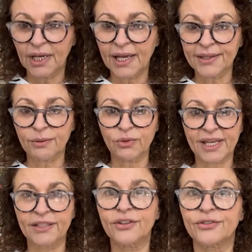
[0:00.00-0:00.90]
And that will
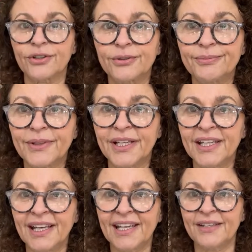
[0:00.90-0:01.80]
get you through
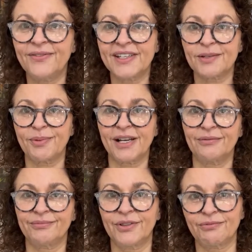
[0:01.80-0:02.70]
any fears
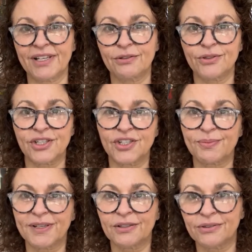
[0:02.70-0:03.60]
about wrinkles and
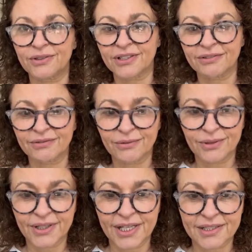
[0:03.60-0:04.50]
schminkles and
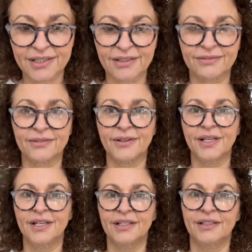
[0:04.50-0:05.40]
all of that stuff.
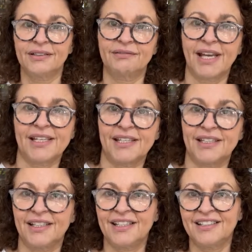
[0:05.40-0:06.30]
And
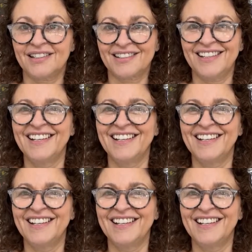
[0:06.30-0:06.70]
achy knees and...